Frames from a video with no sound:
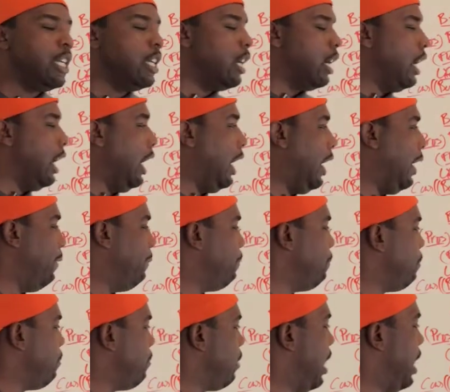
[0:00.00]

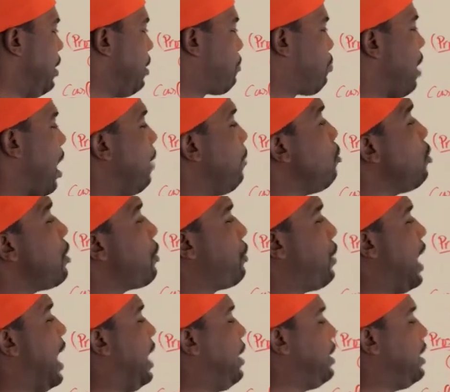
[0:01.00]
And the problem with
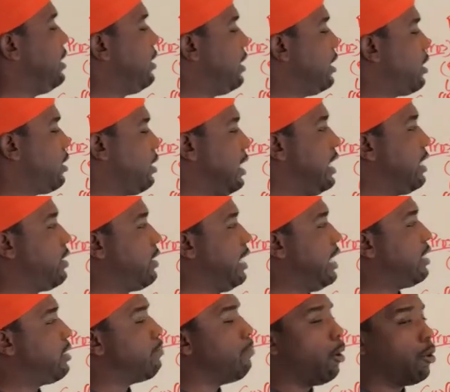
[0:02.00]
that is
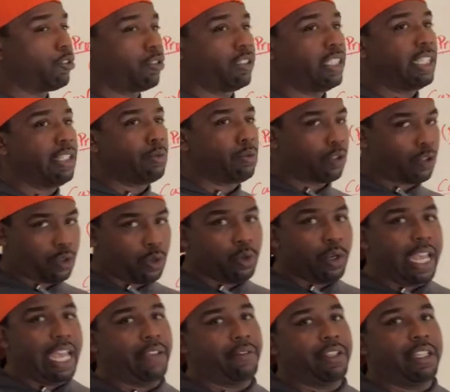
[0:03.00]
it's mostly
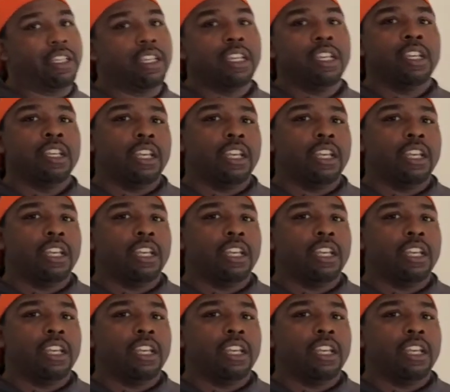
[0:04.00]
recruit heavy.